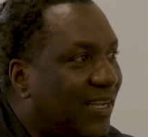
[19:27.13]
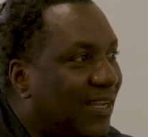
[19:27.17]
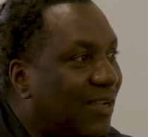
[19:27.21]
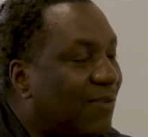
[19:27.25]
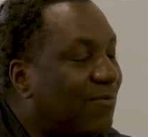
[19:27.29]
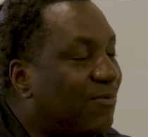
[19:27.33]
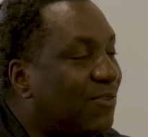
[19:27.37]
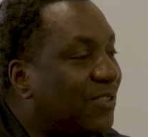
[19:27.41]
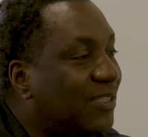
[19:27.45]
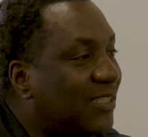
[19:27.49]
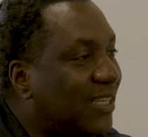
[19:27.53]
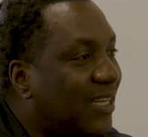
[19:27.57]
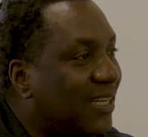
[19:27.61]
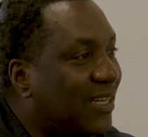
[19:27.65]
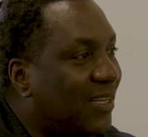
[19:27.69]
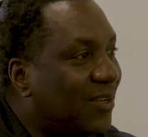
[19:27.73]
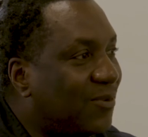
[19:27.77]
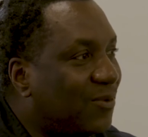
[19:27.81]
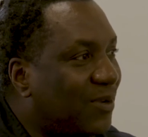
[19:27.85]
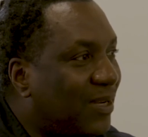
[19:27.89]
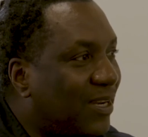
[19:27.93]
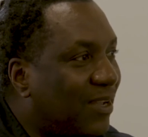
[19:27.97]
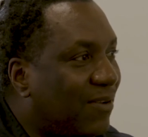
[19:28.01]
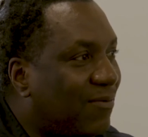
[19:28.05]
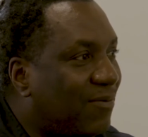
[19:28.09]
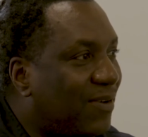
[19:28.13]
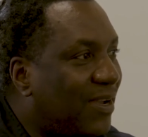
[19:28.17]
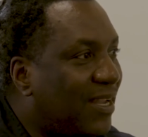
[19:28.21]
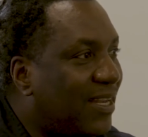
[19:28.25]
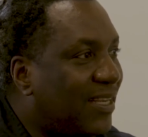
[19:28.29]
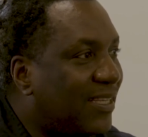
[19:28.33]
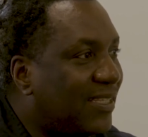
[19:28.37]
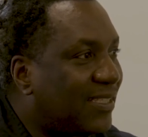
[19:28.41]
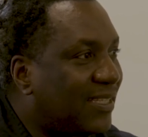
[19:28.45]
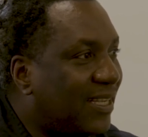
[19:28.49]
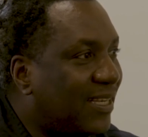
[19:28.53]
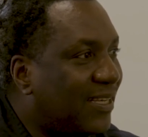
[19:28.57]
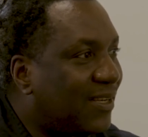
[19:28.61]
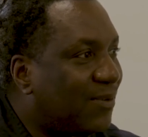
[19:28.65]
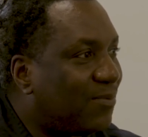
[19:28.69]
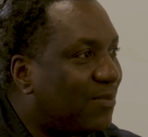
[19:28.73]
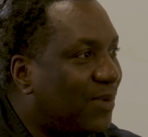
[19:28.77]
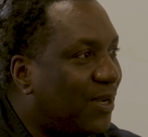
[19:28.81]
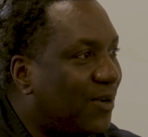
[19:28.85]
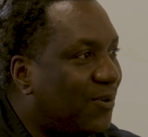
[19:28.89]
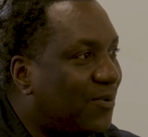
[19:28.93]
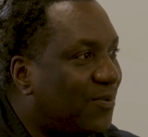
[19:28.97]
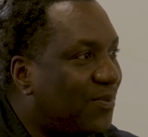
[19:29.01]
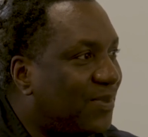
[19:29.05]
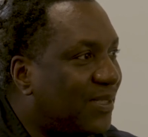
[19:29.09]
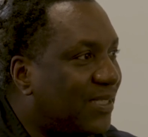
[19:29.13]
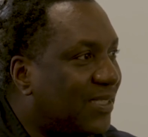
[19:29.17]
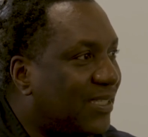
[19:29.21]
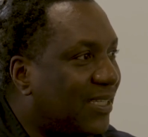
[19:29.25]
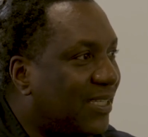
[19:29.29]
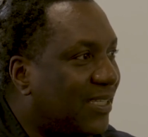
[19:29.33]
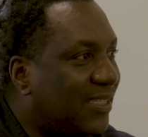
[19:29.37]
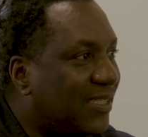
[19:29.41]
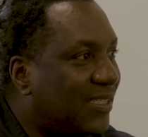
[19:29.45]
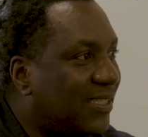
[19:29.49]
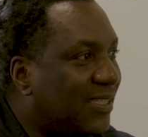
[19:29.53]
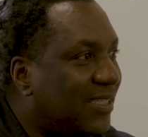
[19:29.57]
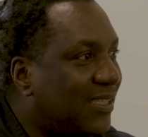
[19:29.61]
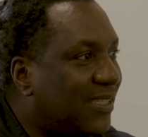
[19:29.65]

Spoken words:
efficiently when I finally started my own business.